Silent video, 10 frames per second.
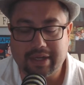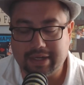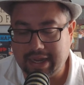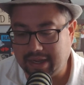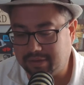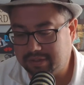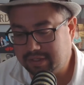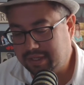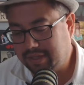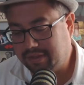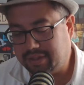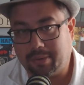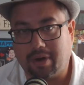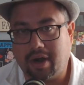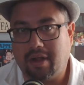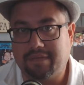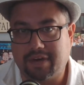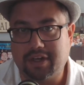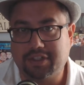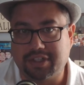Now, they were all
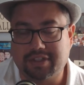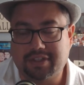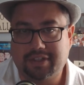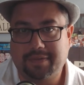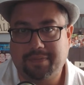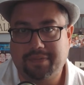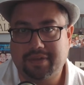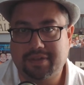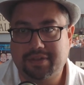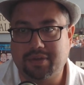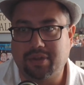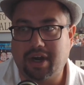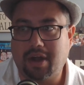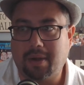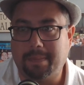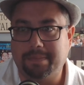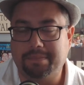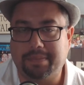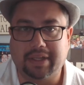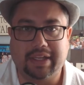virgins. So they're all
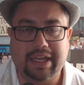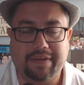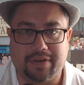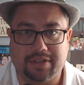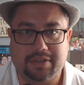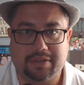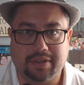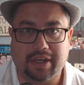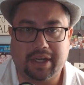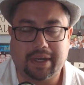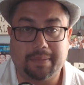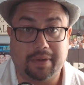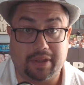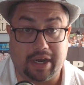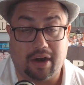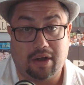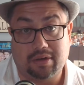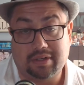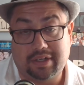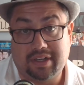believers. They're
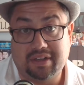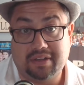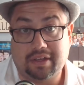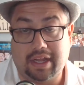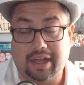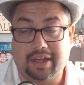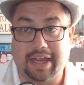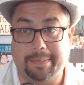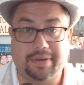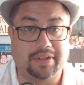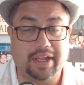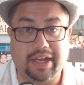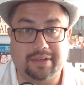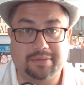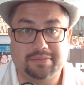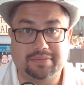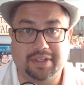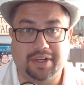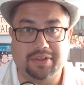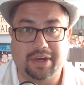all uh, kept clean.
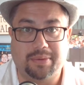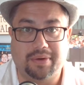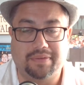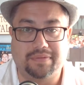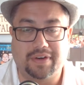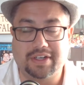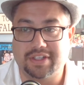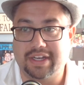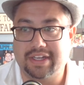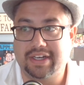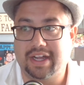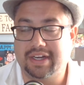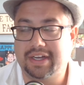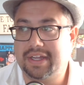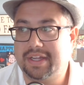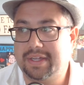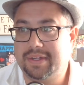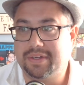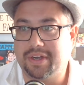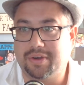You know, they were virgins. They did not,
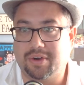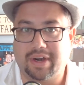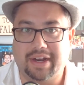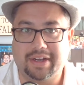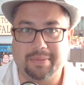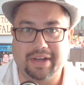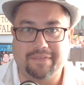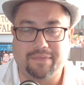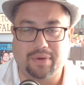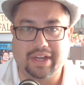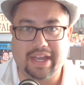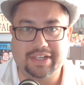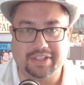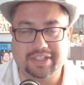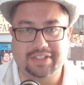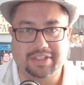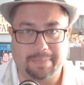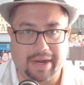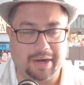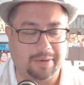you know, go around committing fornication. This is a
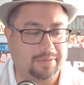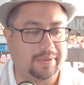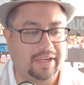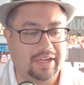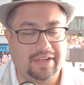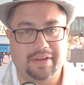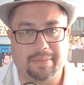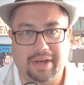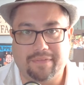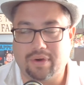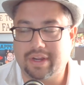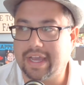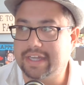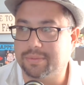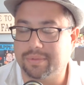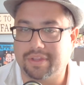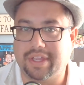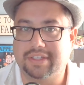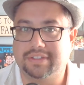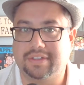parable, but committing fornication with the
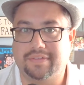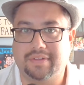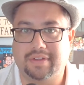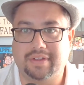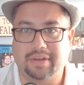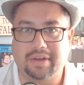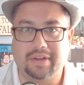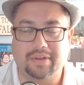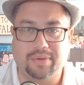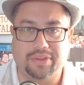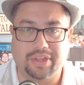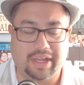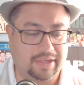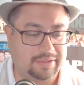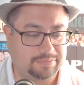things that, with uh,